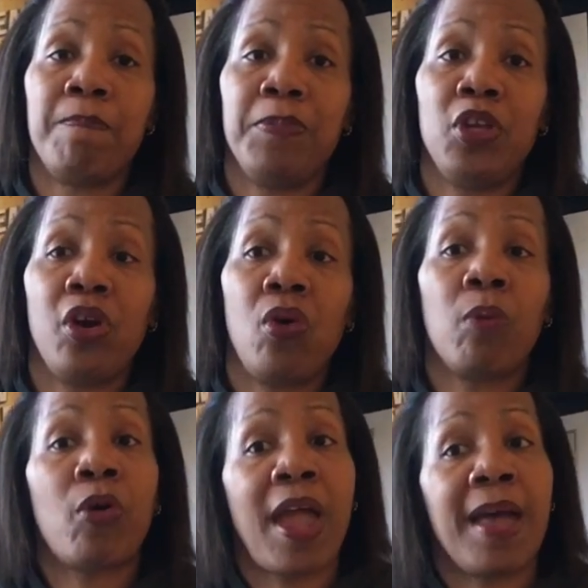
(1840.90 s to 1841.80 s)
you know, or
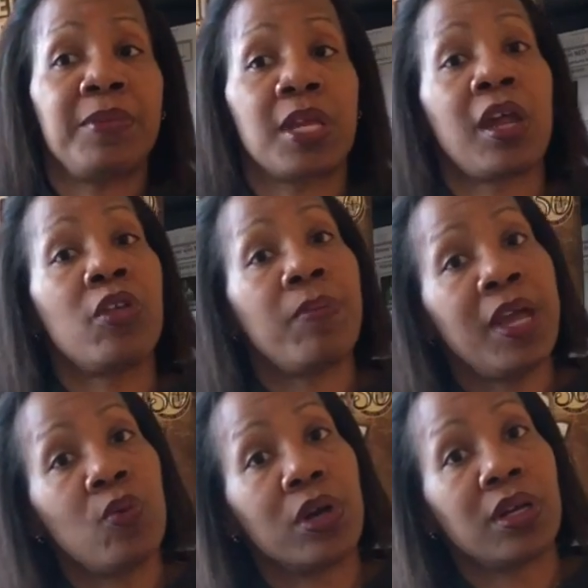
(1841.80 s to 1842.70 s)
perhaps another big
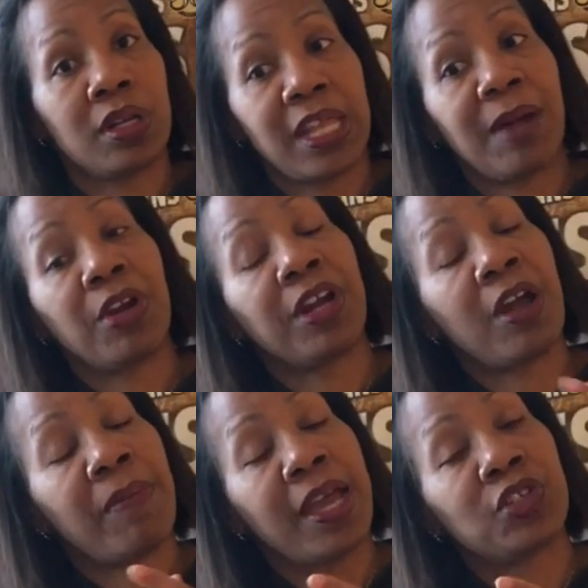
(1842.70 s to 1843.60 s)
one that I'm going to come
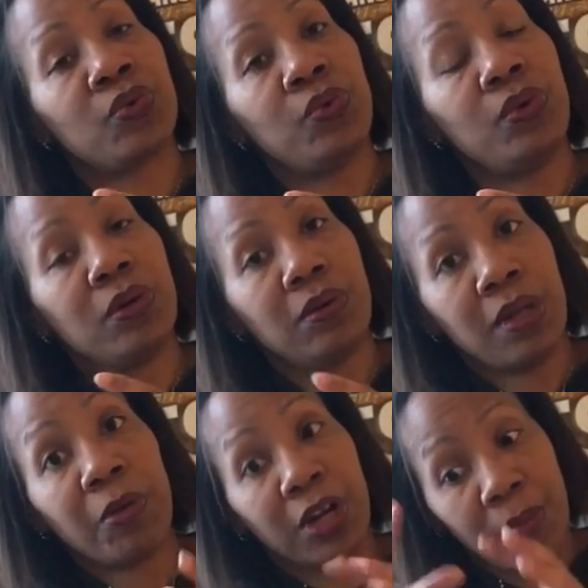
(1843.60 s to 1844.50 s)
back to. I'm
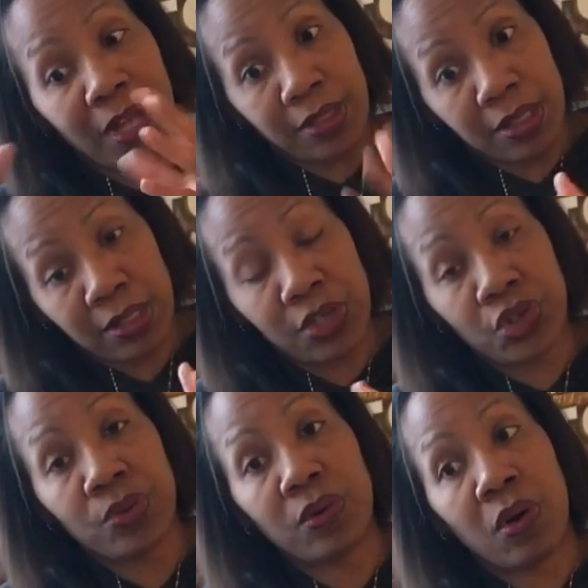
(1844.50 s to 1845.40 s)
going to come back to this
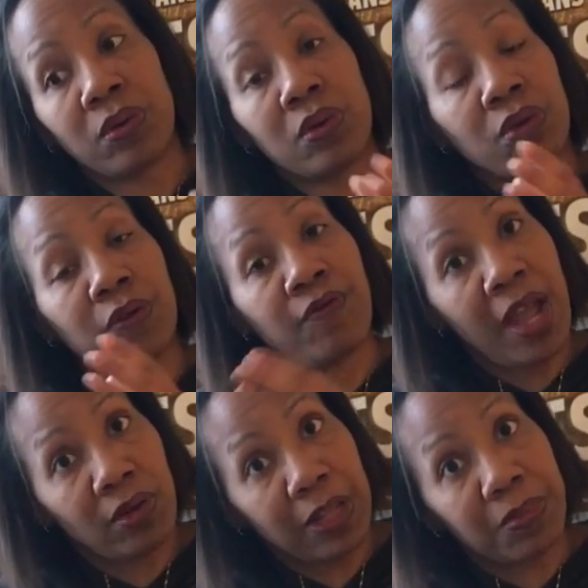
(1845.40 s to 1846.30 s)
issue on, on the
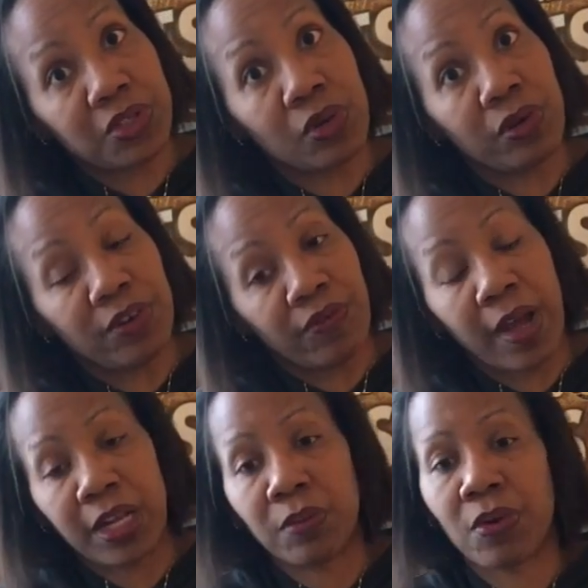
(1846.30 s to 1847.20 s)
final episode of
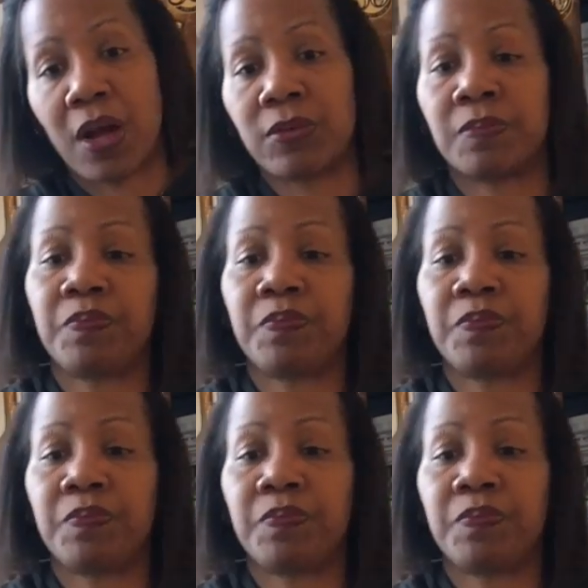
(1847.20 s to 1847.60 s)
Defining the Problem.